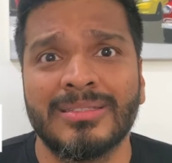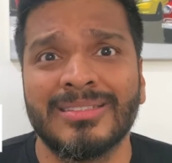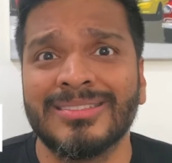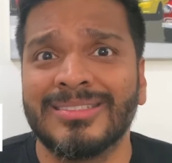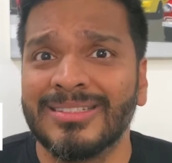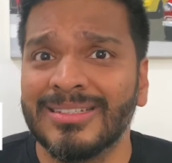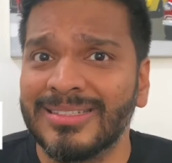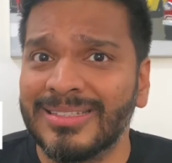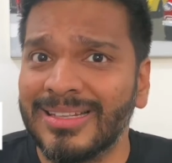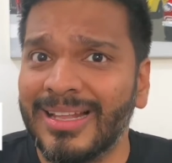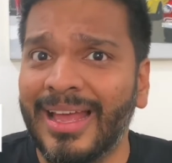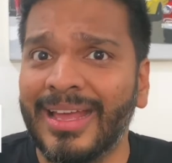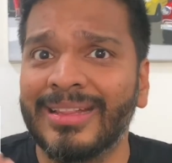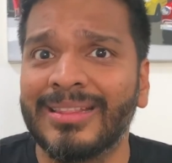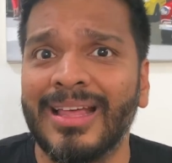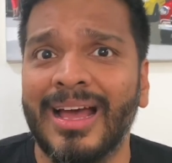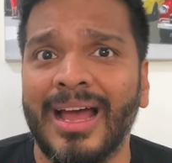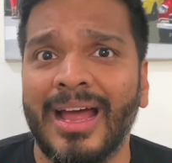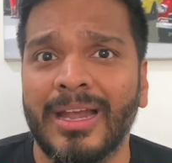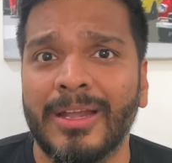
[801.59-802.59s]
Just like
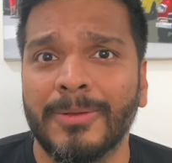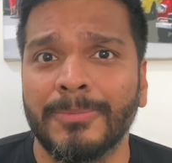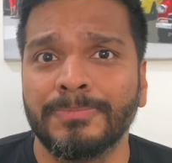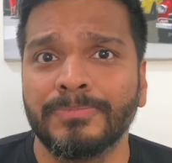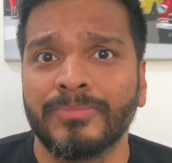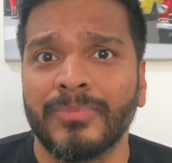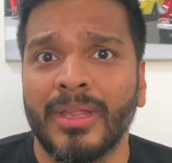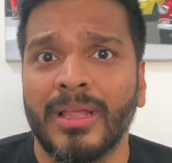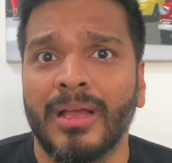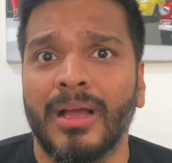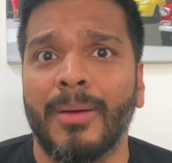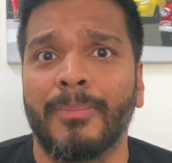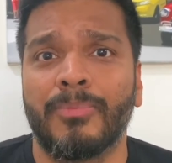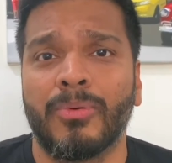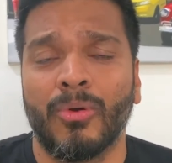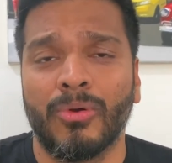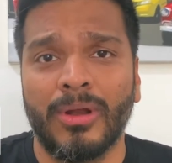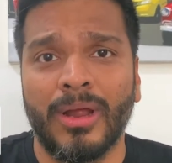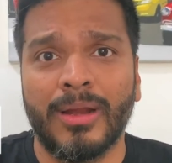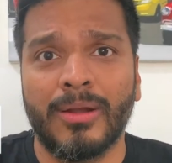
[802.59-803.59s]
that, a
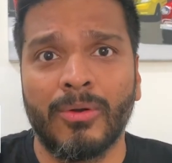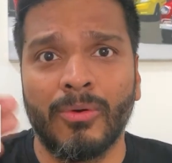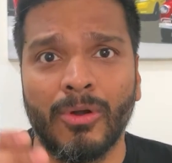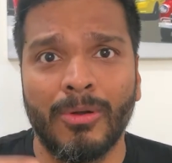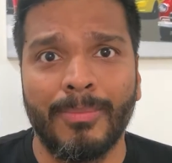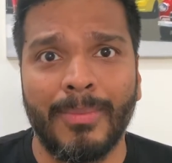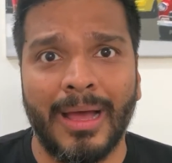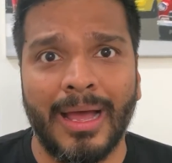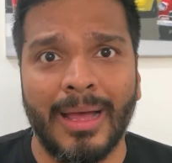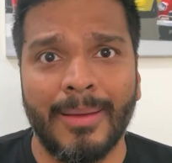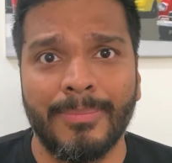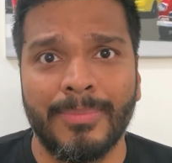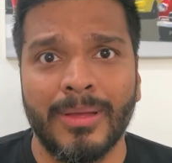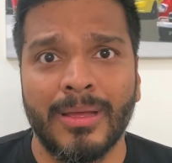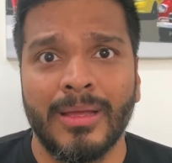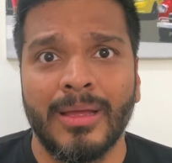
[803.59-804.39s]
product roadmap,